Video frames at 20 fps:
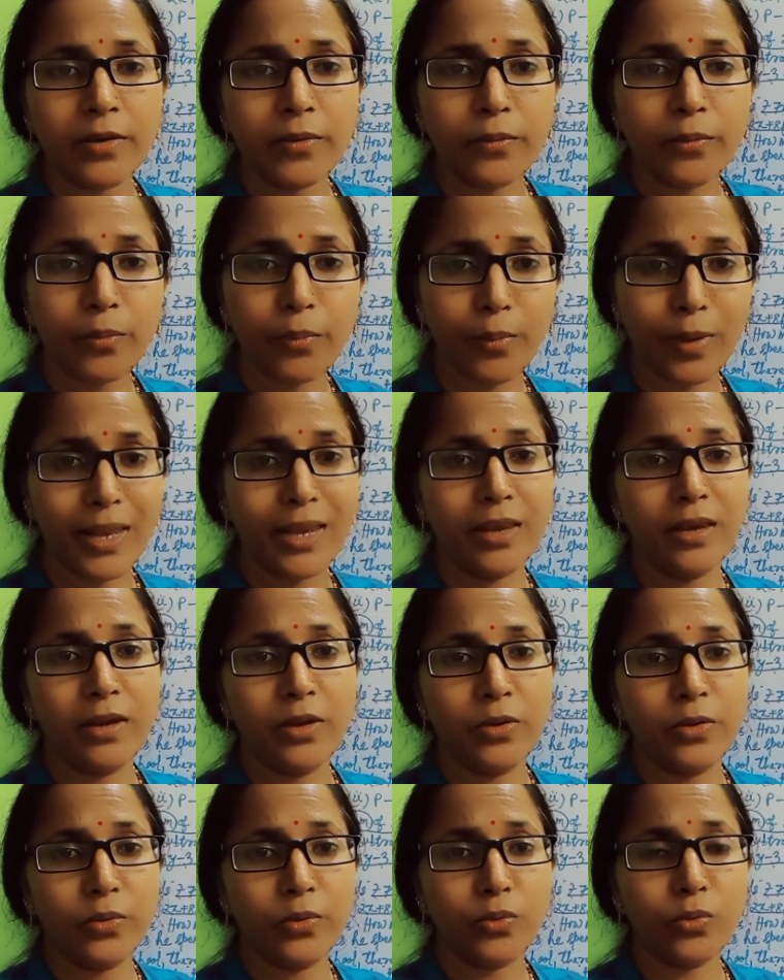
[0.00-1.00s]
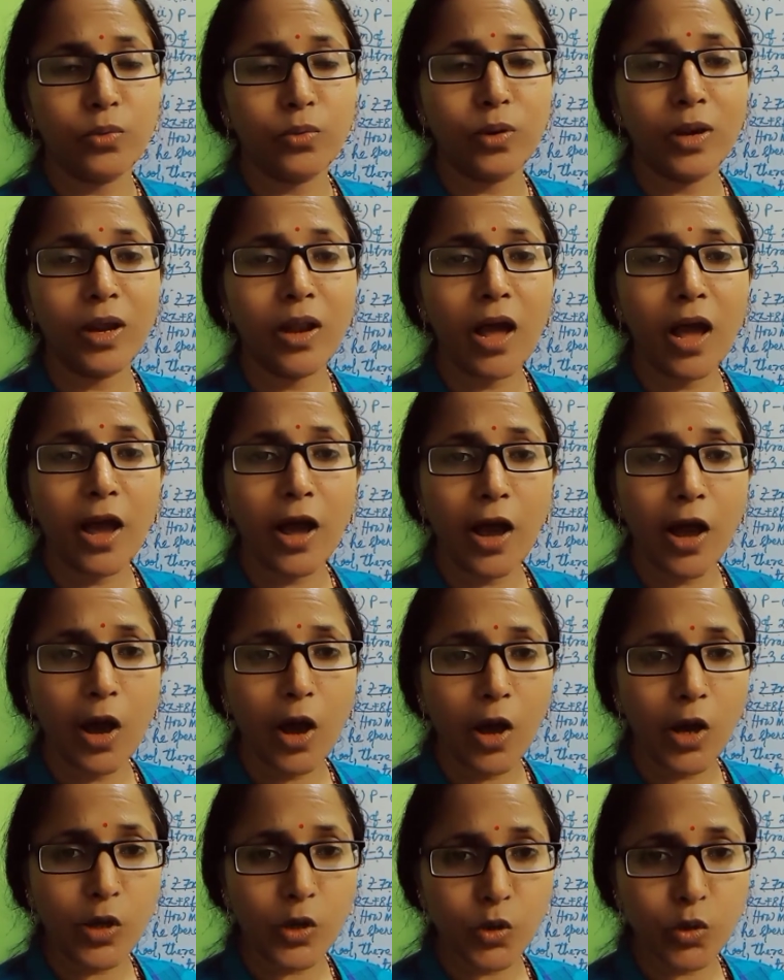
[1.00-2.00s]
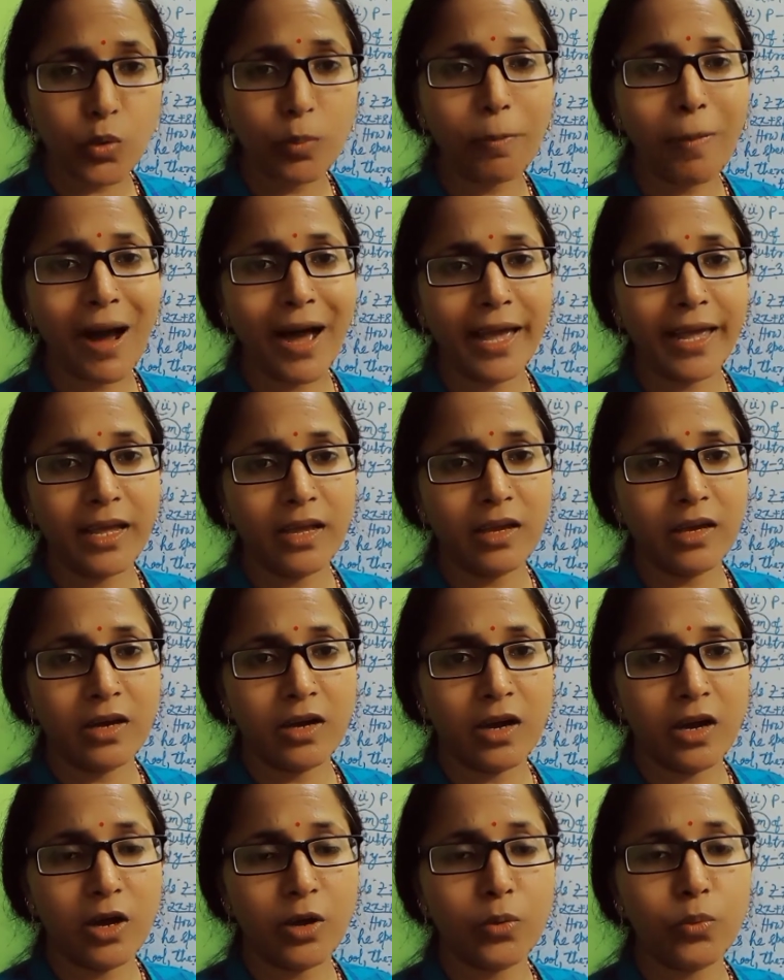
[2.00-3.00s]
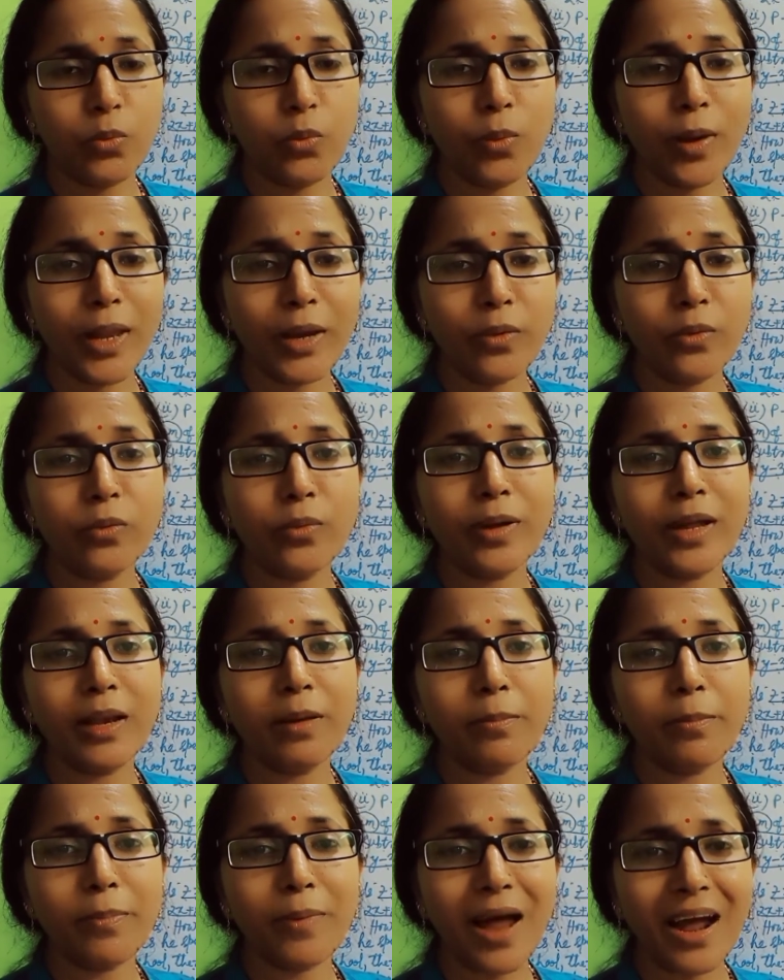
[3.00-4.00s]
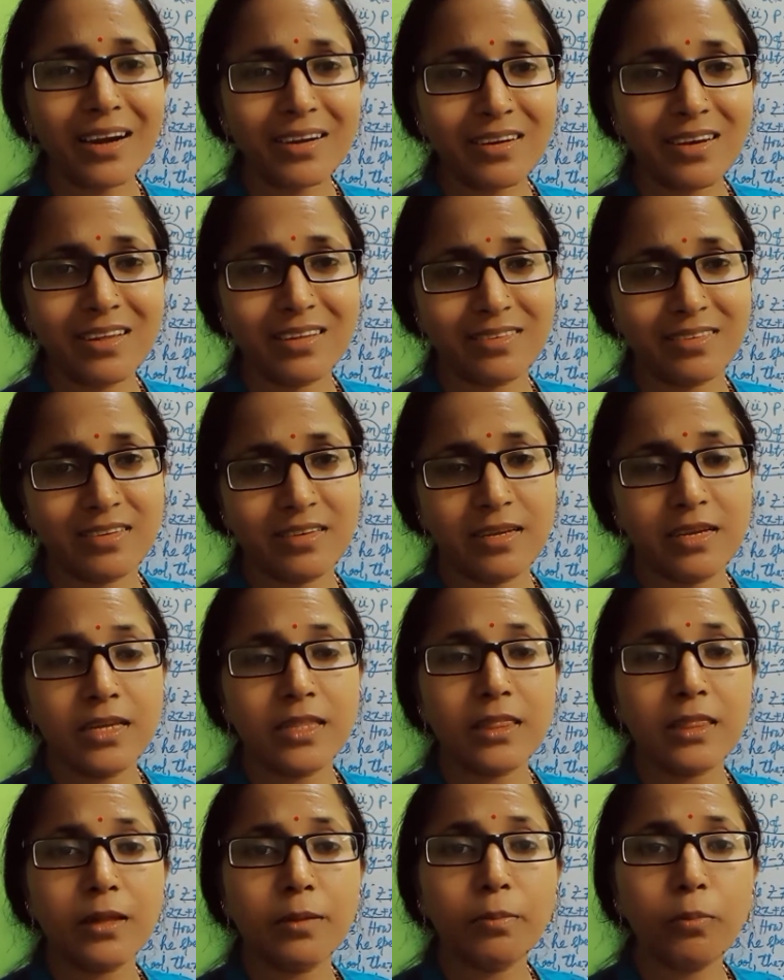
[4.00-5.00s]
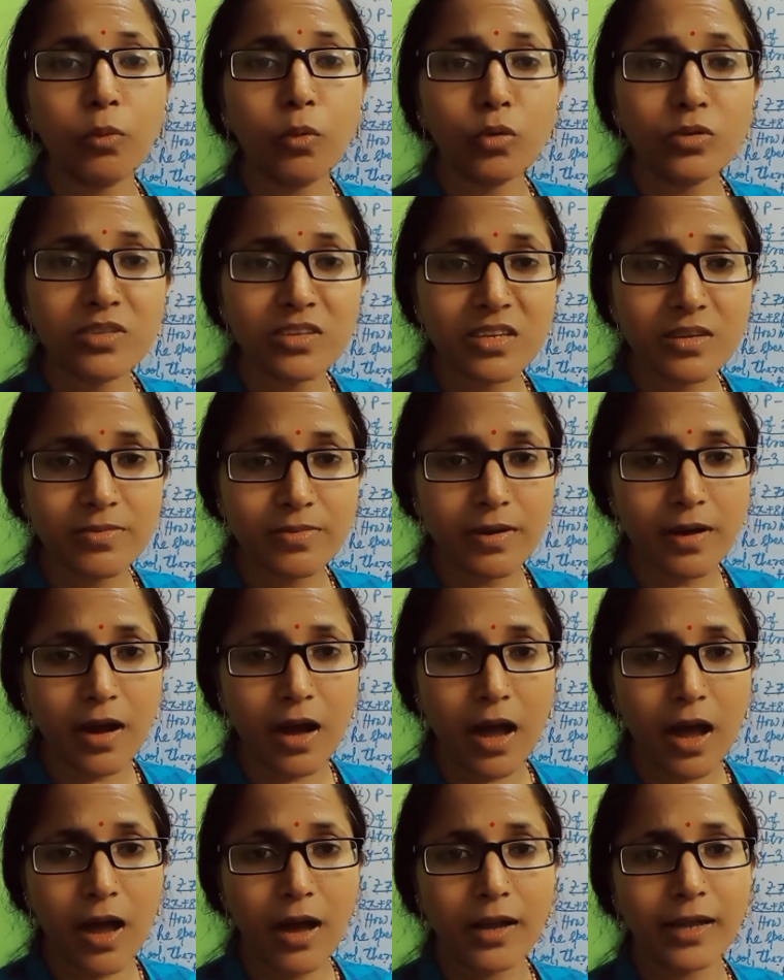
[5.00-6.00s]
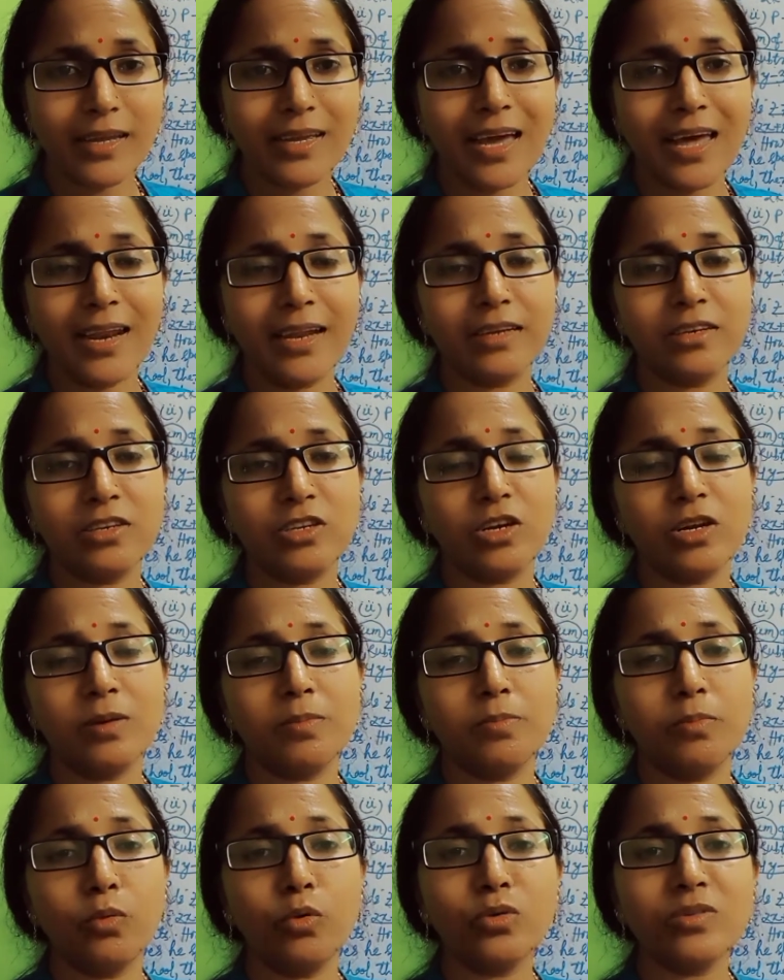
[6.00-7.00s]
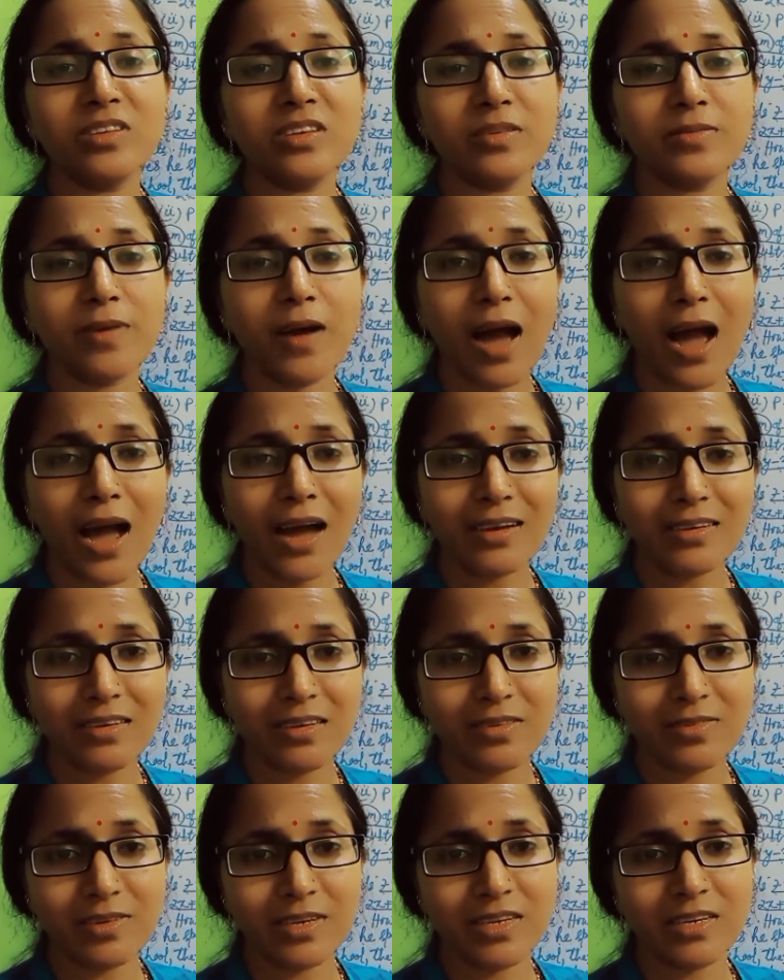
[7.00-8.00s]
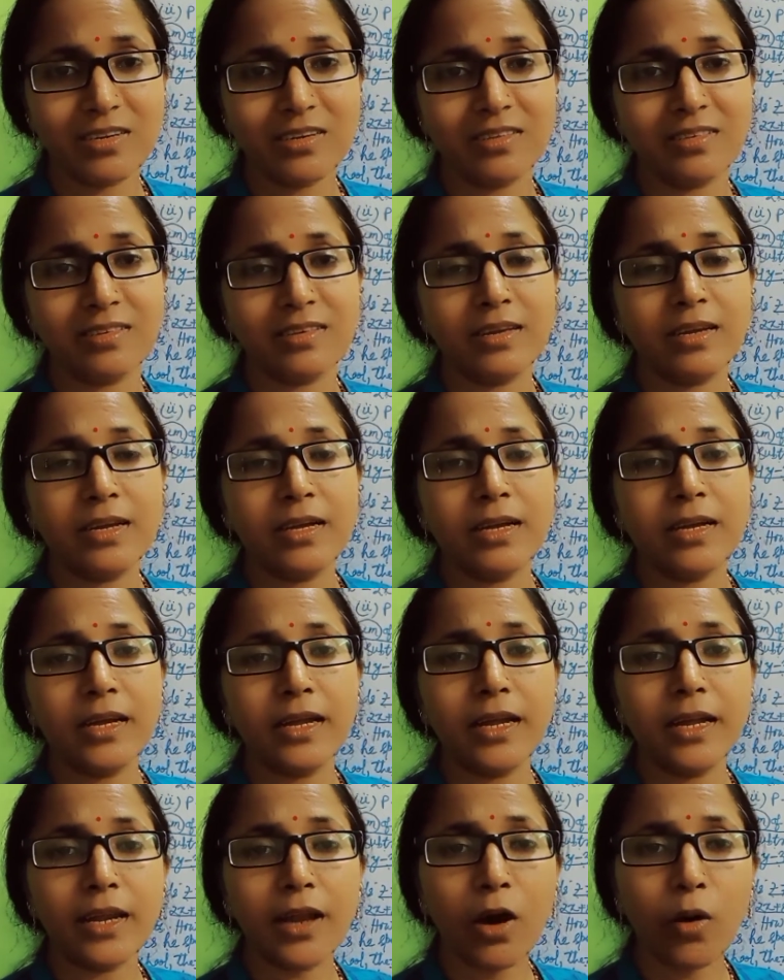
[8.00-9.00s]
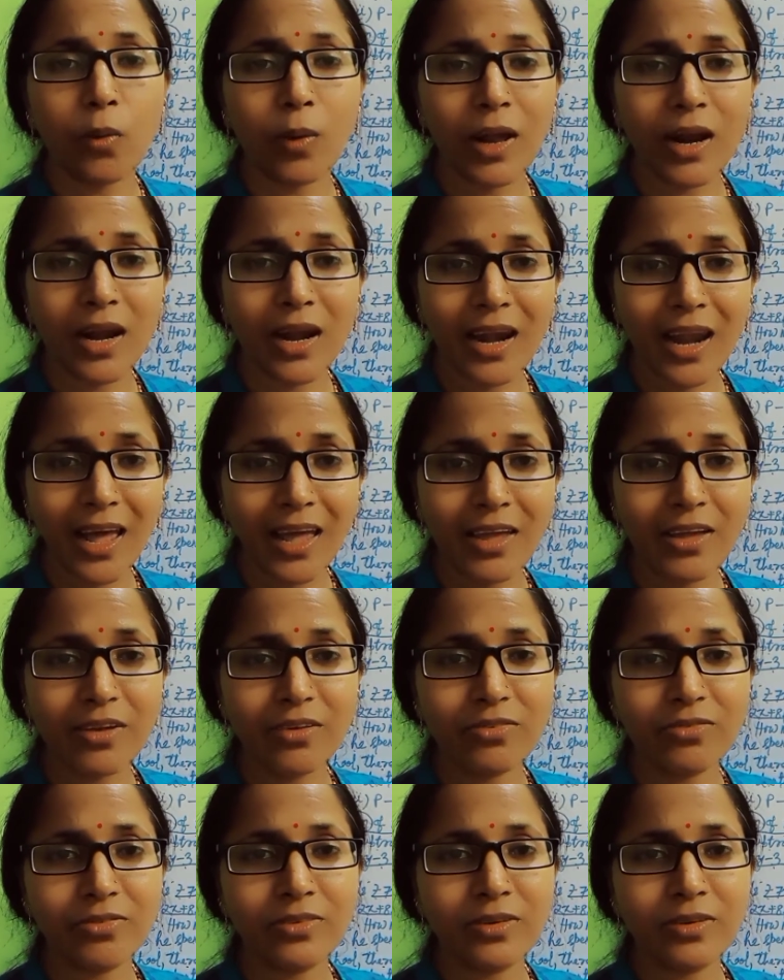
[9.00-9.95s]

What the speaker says: When we'll occupy or when we'll practice the positive character, positive activities in our life,